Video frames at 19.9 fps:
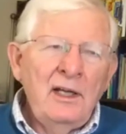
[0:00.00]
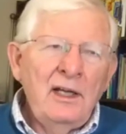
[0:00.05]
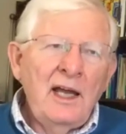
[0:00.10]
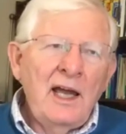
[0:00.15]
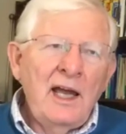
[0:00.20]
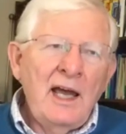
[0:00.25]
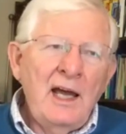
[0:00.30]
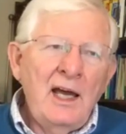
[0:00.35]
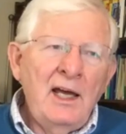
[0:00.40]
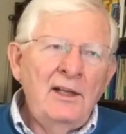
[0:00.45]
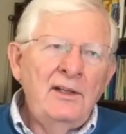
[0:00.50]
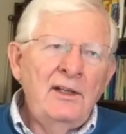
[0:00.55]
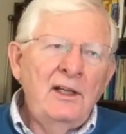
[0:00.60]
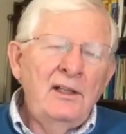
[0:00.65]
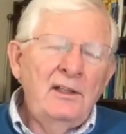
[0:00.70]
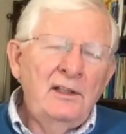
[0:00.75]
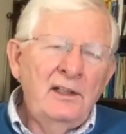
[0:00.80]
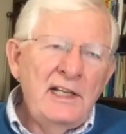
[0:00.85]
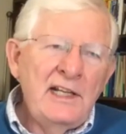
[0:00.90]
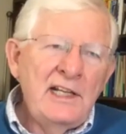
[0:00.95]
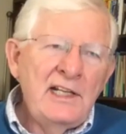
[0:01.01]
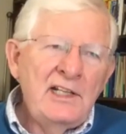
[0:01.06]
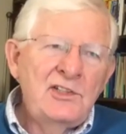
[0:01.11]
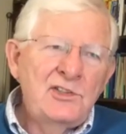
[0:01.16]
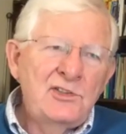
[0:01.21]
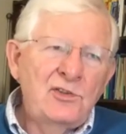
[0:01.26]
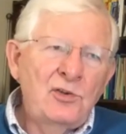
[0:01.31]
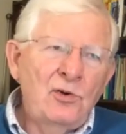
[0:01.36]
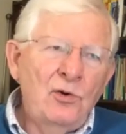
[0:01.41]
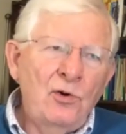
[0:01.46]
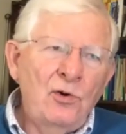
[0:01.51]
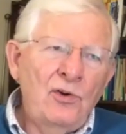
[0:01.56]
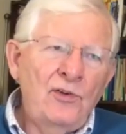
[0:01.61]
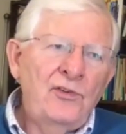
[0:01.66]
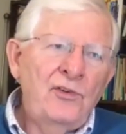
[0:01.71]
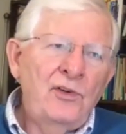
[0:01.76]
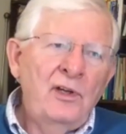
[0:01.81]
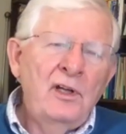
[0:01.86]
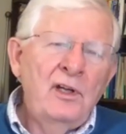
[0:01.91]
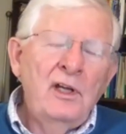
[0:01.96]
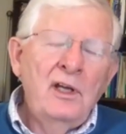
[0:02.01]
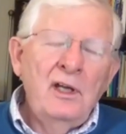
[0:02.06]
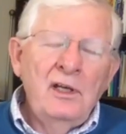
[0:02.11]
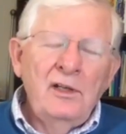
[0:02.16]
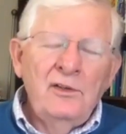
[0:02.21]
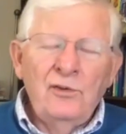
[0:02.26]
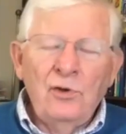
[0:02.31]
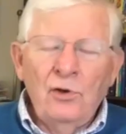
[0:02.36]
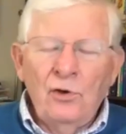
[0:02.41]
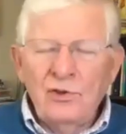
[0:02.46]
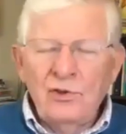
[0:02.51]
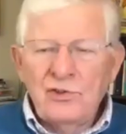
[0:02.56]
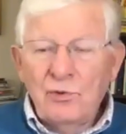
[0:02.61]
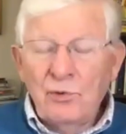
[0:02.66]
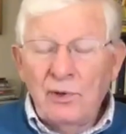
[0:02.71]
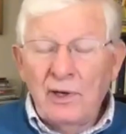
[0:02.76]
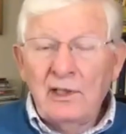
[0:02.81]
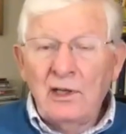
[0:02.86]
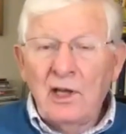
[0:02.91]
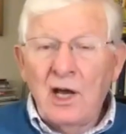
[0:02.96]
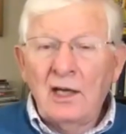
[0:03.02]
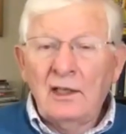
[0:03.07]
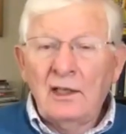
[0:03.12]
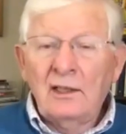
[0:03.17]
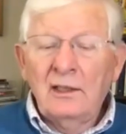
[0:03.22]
and leads towards gridlock.